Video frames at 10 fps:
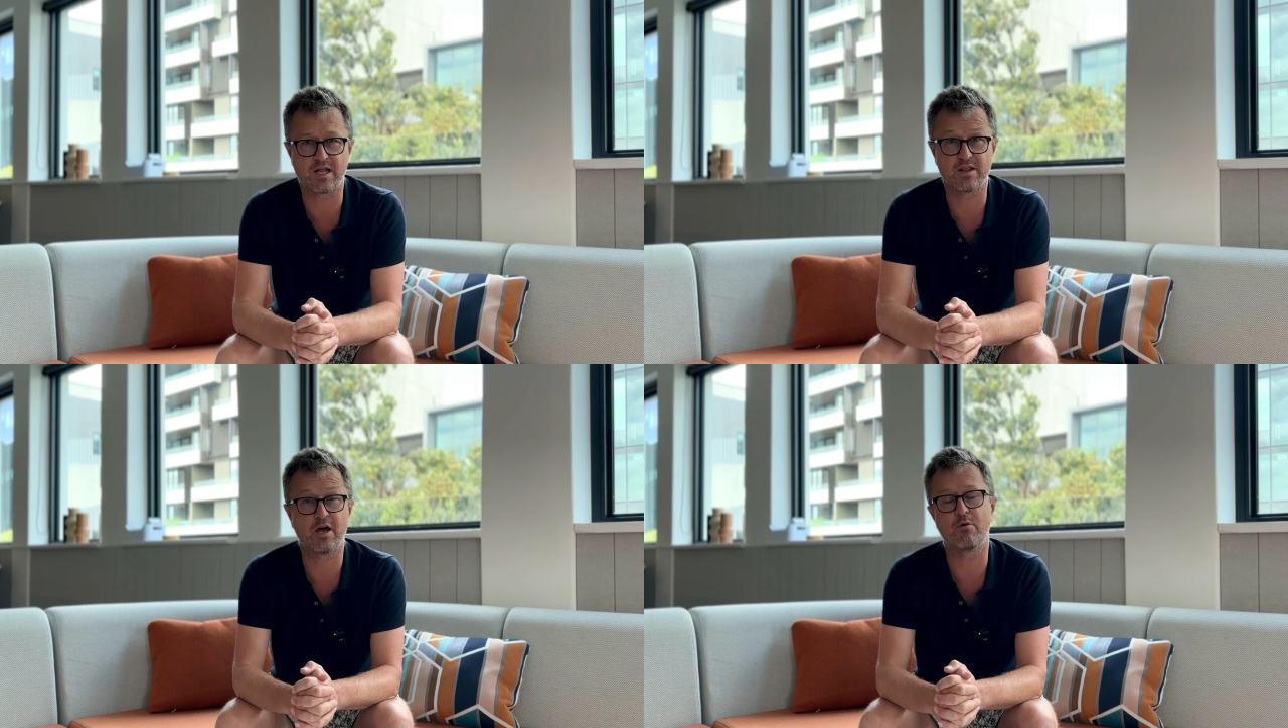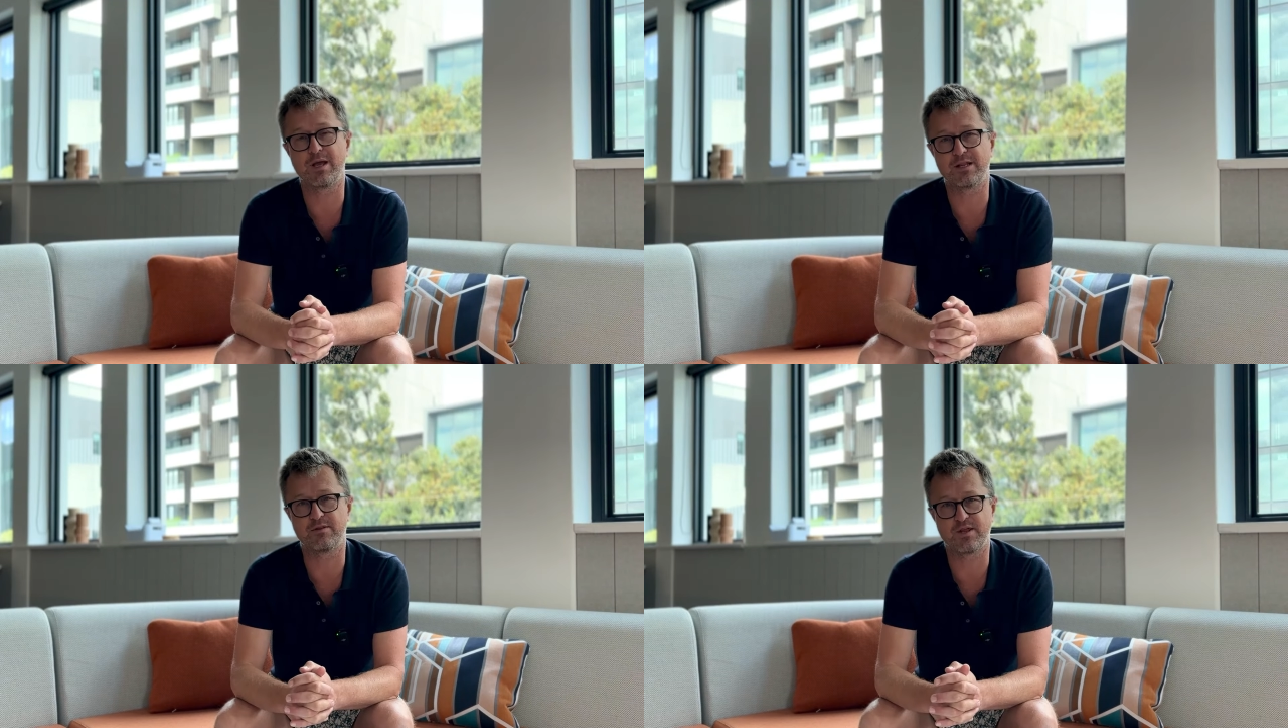
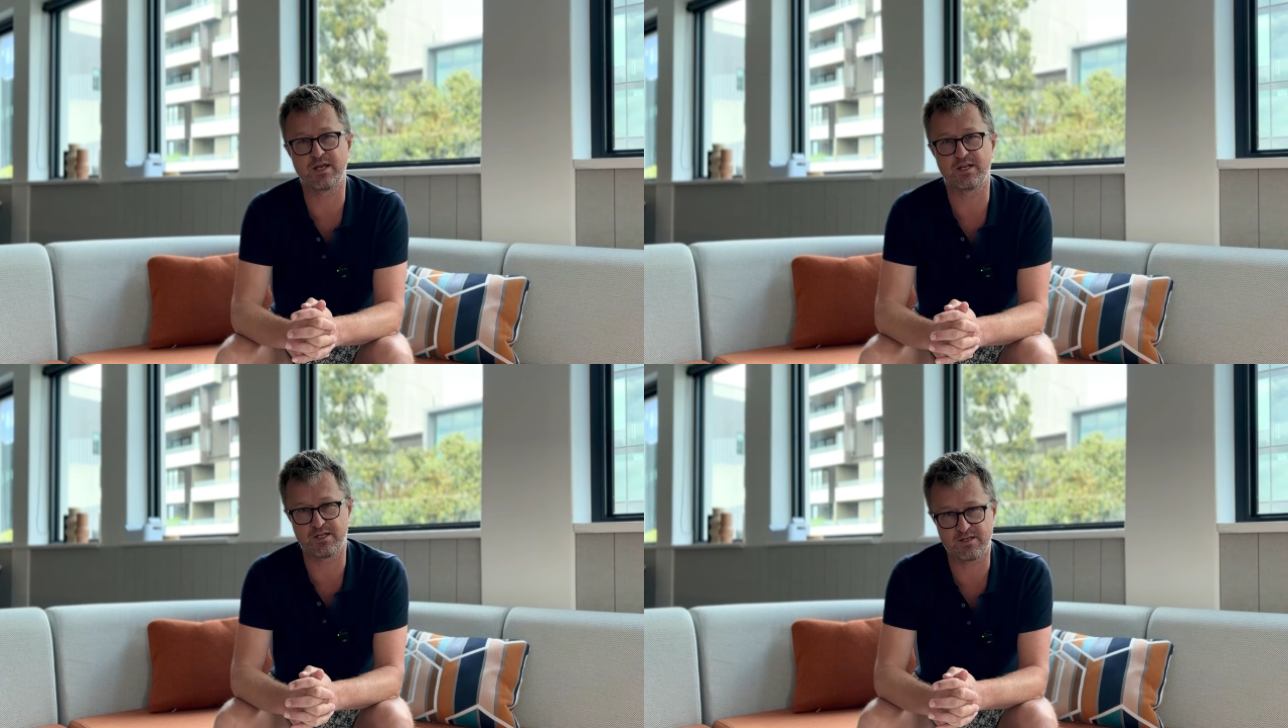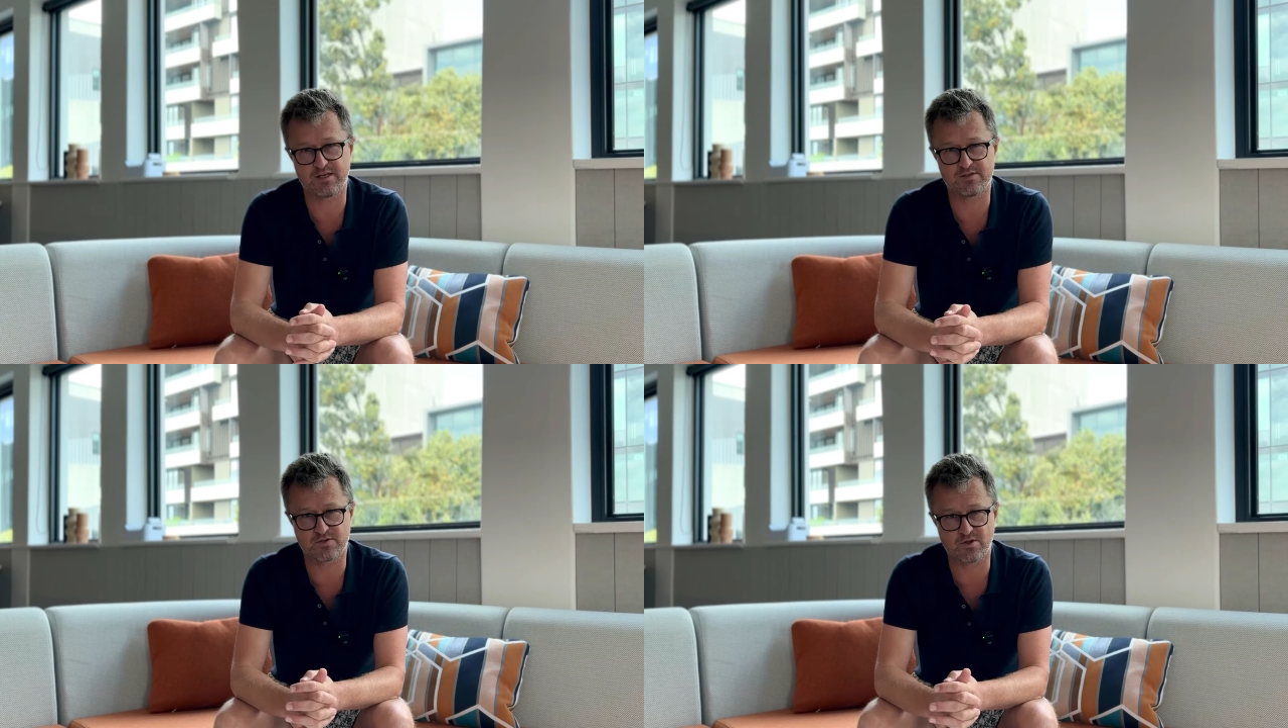knowing that in a
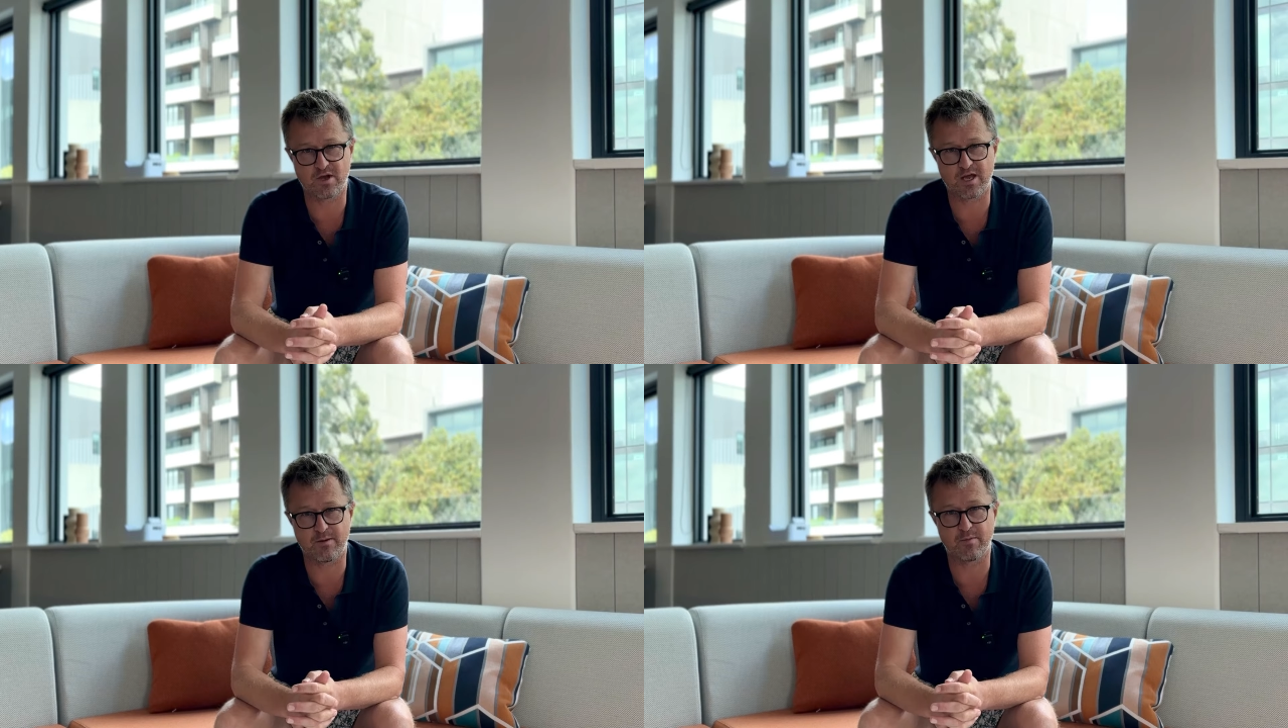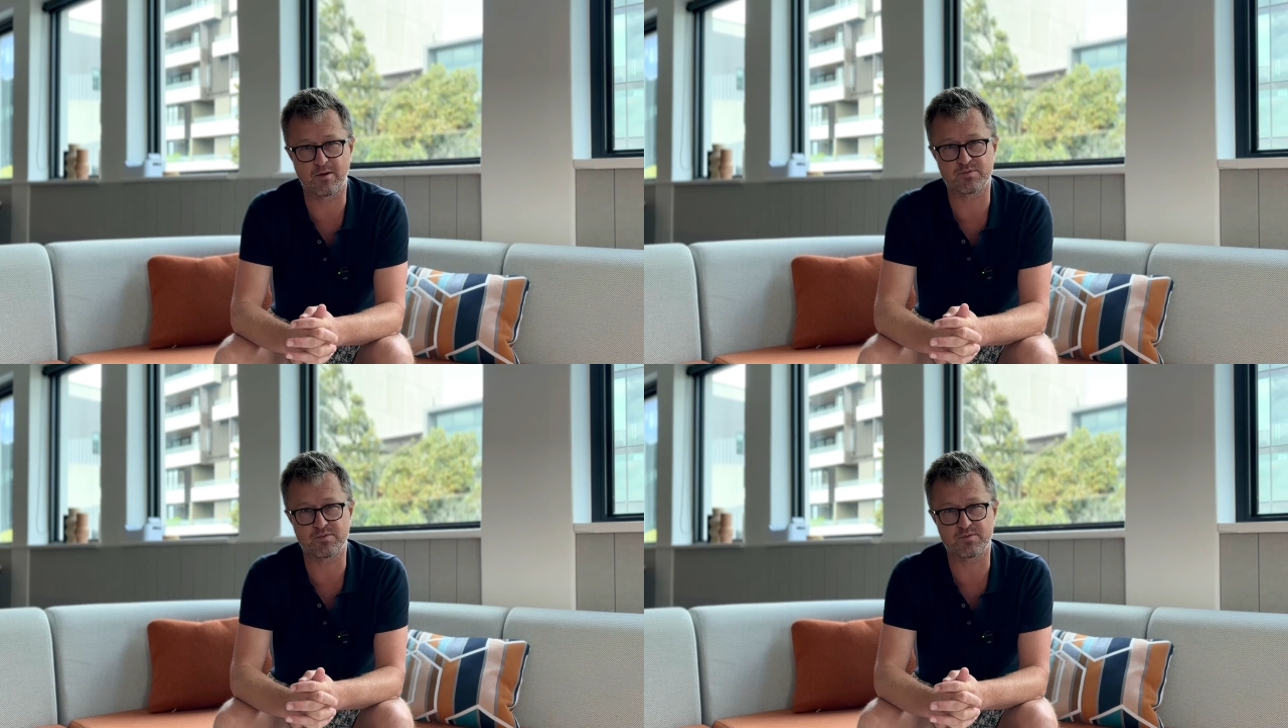year's time,